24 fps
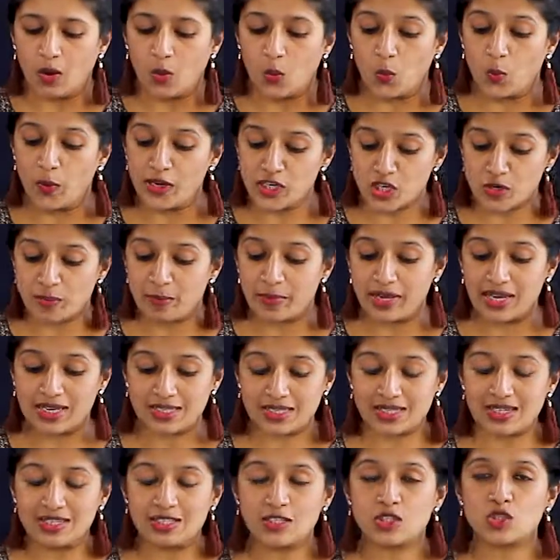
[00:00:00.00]
which
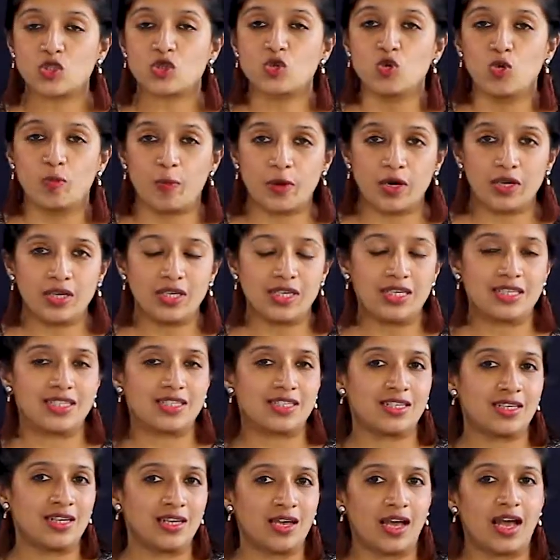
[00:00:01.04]
makes it super
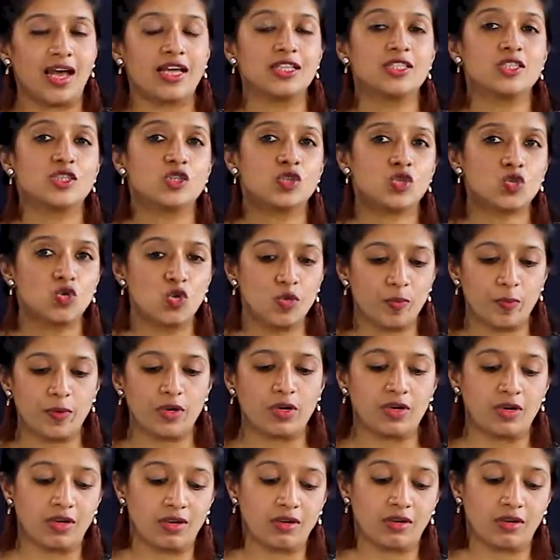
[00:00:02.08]
easy and
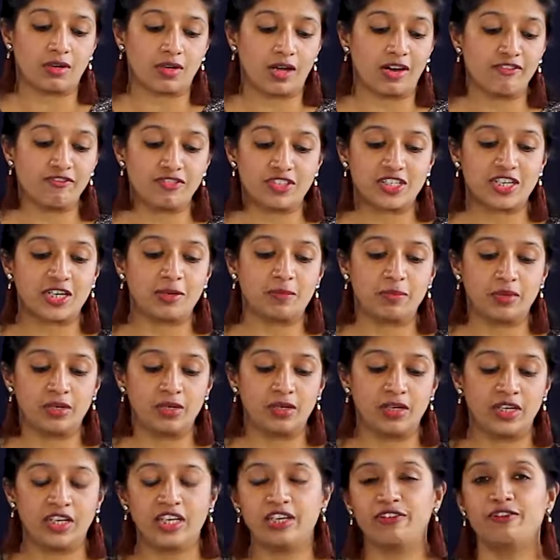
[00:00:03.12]
super
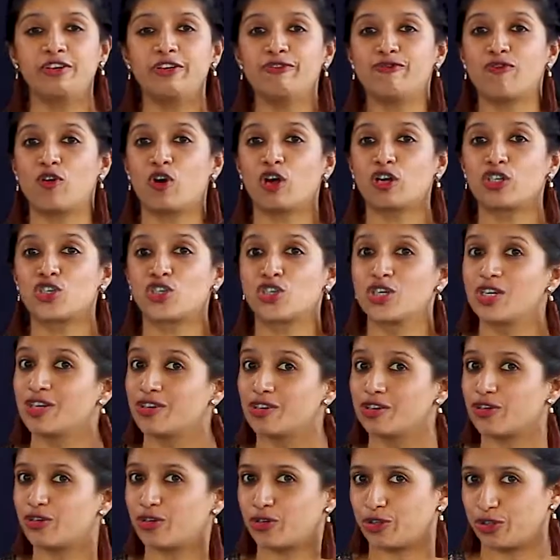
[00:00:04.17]
comfortable even for
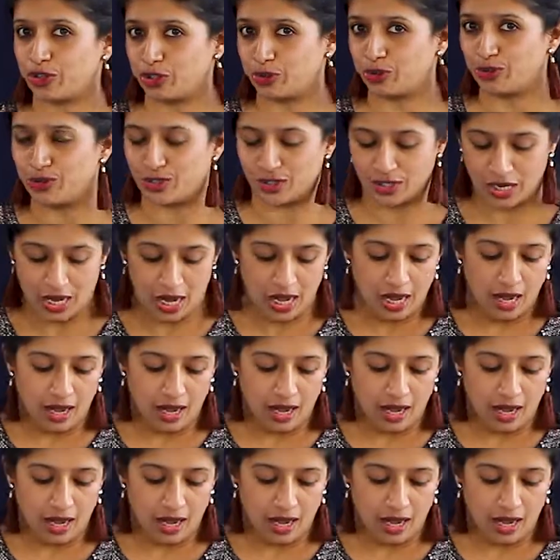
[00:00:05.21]
children to use.